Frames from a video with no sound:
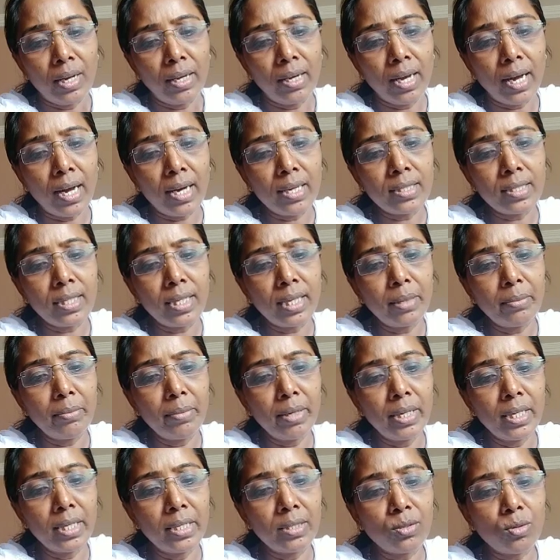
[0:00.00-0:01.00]
largely
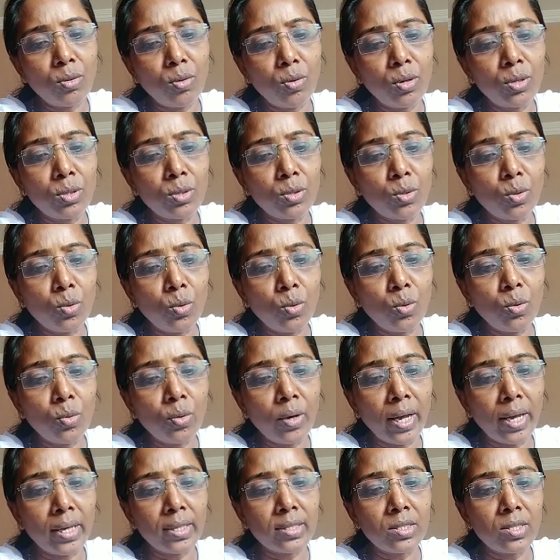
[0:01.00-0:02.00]
based on
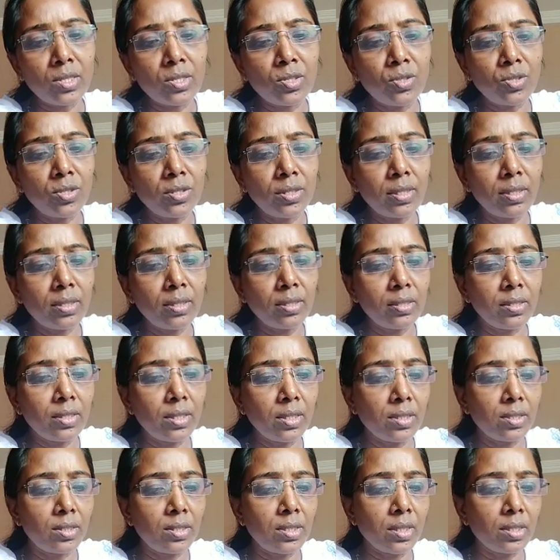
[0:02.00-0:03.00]

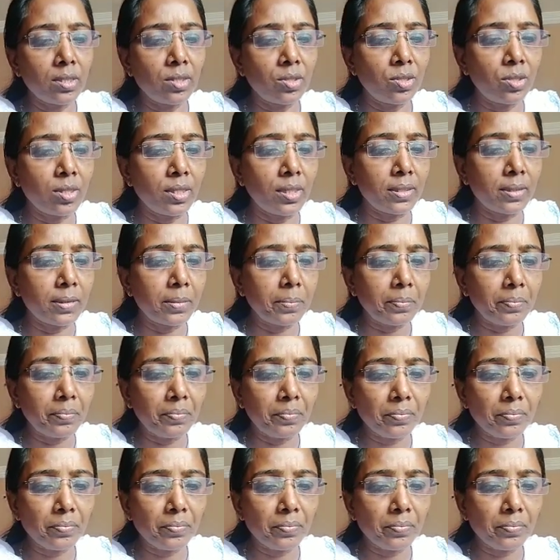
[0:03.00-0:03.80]
coexistential justice.